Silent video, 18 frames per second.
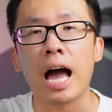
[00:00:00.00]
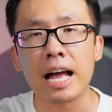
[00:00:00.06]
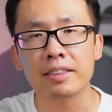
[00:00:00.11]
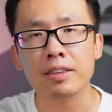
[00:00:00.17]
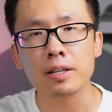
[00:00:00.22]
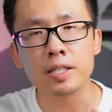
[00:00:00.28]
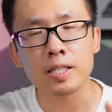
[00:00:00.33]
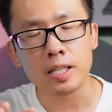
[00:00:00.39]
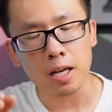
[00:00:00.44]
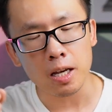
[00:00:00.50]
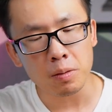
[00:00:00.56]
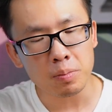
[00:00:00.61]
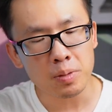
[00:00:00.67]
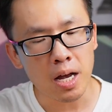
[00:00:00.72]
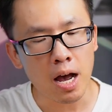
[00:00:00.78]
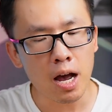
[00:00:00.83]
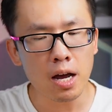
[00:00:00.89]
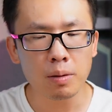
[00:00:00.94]
At the same
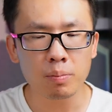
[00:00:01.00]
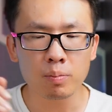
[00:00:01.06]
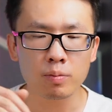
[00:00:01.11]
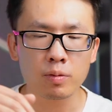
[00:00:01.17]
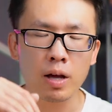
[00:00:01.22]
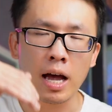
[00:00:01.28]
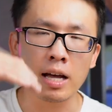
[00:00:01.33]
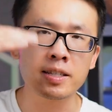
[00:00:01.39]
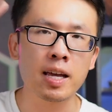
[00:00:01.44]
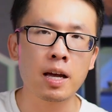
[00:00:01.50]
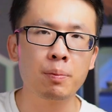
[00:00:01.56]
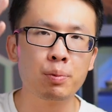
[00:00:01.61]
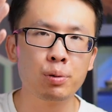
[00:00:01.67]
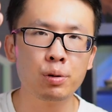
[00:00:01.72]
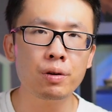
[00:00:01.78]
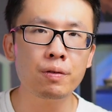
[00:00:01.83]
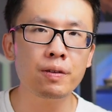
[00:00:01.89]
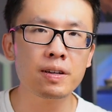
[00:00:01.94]
time, as I
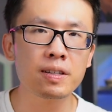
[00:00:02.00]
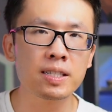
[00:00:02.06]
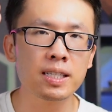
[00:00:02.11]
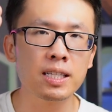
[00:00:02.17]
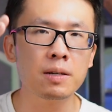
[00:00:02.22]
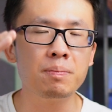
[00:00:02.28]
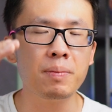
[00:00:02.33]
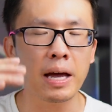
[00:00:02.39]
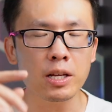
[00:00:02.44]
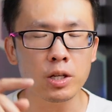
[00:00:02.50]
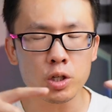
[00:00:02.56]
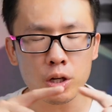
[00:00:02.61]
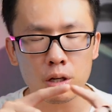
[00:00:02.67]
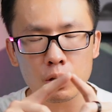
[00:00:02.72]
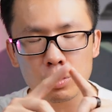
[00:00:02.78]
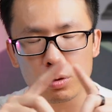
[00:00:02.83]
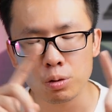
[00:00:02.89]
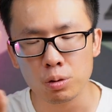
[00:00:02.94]
previously
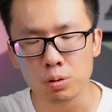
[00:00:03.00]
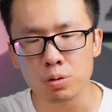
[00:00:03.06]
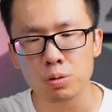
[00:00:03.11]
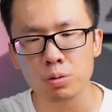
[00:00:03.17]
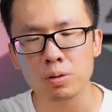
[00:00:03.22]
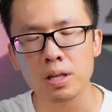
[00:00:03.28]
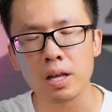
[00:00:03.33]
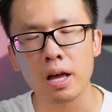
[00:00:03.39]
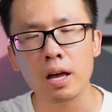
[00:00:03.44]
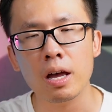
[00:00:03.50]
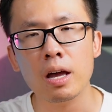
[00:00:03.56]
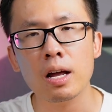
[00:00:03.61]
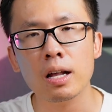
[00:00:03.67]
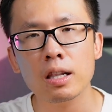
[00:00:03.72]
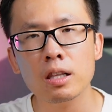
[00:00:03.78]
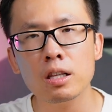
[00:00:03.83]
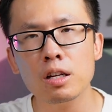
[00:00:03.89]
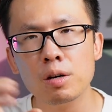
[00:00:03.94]
mentioned, due to the
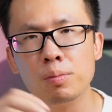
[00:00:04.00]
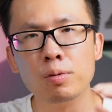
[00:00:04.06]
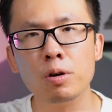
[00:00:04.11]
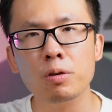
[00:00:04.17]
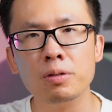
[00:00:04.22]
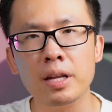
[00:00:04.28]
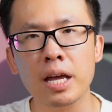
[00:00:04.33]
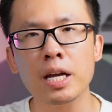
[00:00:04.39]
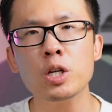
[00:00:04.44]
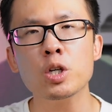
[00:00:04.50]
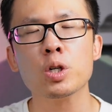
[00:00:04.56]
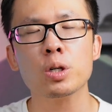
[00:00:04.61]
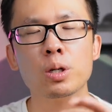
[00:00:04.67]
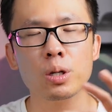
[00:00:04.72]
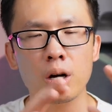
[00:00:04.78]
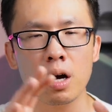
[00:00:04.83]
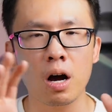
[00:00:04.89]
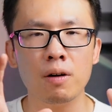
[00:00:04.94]
liberal
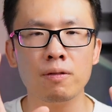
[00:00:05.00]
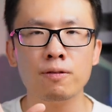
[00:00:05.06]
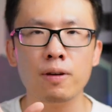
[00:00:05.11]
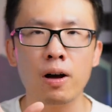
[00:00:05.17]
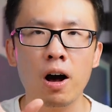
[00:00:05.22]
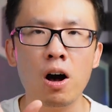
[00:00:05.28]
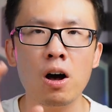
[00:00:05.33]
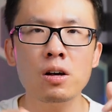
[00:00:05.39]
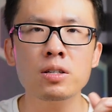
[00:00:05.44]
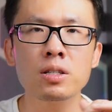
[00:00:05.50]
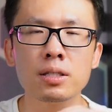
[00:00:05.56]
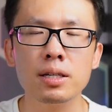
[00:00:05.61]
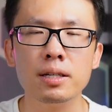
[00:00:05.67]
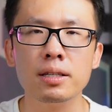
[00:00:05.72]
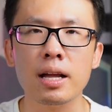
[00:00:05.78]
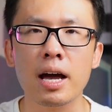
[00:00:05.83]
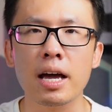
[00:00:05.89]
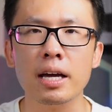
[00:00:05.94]
nature of
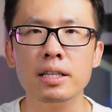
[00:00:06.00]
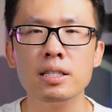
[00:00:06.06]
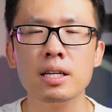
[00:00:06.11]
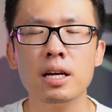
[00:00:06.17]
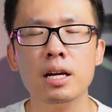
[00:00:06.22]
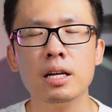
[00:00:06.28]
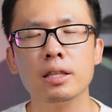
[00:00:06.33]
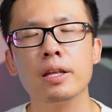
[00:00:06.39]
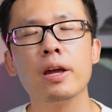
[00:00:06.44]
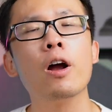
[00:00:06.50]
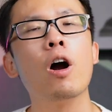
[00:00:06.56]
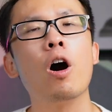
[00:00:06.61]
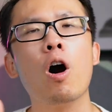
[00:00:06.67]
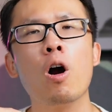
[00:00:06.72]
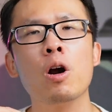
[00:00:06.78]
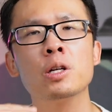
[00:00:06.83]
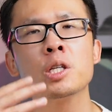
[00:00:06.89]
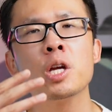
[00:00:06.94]
Austinites, there
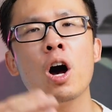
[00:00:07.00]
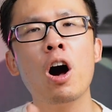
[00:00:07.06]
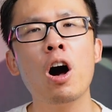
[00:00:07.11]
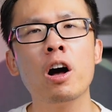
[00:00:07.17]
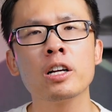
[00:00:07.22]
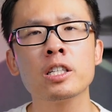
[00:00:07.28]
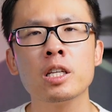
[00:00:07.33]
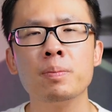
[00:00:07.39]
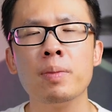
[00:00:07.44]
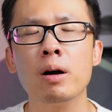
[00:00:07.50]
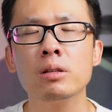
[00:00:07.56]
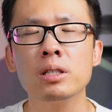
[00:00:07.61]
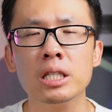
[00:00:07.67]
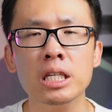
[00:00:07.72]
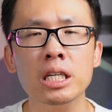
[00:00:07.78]
are talks about